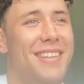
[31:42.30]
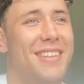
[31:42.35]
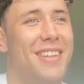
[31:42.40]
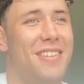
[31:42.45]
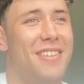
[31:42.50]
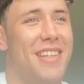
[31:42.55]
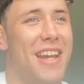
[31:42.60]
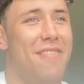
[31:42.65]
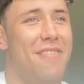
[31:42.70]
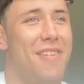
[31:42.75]

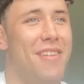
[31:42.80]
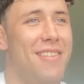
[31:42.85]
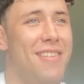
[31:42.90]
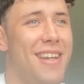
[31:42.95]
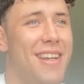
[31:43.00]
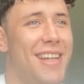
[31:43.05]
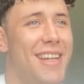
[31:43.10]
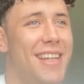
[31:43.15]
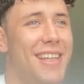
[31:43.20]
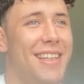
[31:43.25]
does
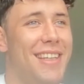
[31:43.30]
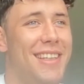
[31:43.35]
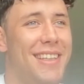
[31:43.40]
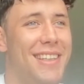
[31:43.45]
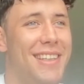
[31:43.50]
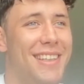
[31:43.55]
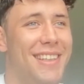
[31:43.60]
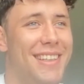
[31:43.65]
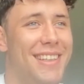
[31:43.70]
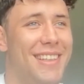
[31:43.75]
everything.
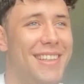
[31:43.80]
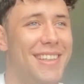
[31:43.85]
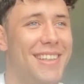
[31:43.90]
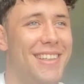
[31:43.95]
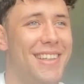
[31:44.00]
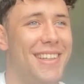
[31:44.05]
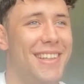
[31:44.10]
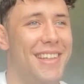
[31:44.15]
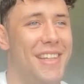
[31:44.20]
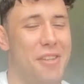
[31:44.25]

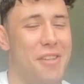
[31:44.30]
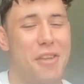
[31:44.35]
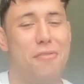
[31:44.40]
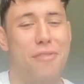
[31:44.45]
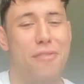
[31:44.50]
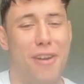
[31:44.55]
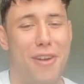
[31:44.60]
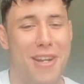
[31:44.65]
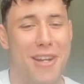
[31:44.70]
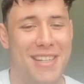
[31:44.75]
He's
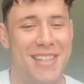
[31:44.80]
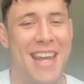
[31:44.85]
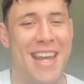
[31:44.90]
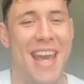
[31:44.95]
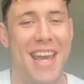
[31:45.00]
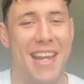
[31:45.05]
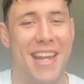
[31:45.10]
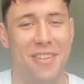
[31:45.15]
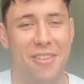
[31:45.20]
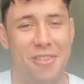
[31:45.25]
very
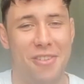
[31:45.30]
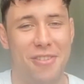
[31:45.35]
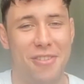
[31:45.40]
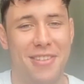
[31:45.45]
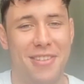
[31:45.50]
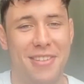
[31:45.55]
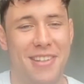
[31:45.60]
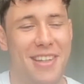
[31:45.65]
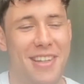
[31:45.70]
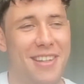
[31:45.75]

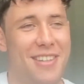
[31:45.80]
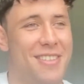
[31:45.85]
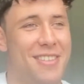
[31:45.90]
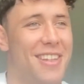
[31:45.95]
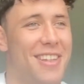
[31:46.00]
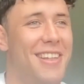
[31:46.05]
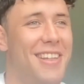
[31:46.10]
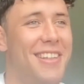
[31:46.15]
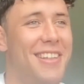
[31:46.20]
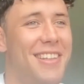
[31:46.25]
intense, I'd
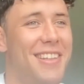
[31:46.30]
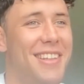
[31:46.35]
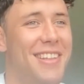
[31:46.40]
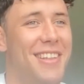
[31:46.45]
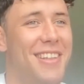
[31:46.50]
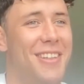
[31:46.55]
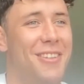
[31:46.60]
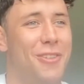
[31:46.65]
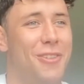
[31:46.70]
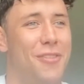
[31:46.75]
say.
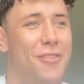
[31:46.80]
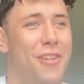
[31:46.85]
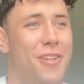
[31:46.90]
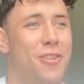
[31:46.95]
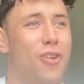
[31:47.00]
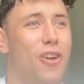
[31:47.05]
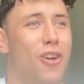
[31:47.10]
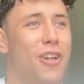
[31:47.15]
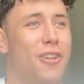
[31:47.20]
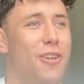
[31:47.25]
So if you're
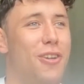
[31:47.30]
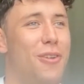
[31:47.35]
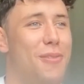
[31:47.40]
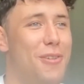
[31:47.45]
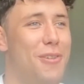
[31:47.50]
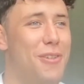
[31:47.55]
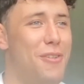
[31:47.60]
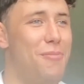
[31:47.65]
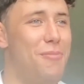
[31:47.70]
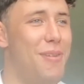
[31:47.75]
talking to him,
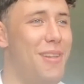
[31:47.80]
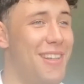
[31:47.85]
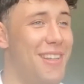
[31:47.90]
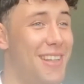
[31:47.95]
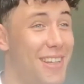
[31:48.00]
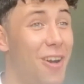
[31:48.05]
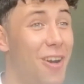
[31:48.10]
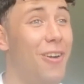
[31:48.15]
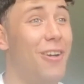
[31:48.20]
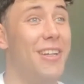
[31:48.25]
he'll just be
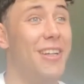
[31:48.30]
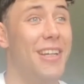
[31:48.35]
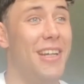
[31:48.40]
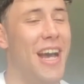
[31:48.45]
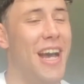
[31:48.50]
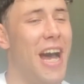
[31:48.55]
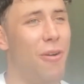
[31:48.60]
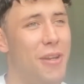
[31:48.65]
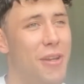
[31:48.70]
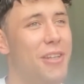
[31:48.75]
like, "Oh,
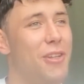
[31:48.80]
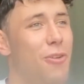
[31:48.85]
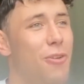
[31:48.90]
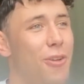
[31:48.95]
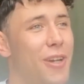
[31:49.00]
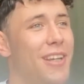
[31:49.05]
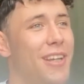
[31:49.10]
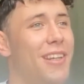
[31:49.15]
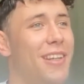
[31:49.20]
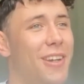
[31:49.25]
how are you
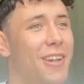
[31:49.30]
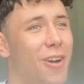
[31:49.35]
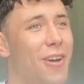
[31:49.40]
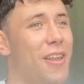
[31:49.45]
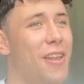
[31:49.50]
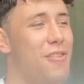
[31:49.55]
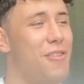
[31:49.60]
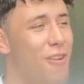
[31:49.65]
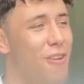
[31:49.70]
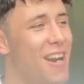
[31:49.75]
doing? Oh,
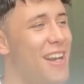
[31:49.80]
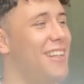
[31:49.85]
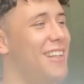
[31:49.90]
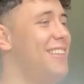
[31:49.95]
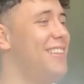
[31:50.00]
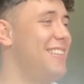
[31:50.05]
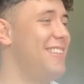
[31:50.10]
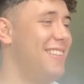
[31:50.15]
that's great."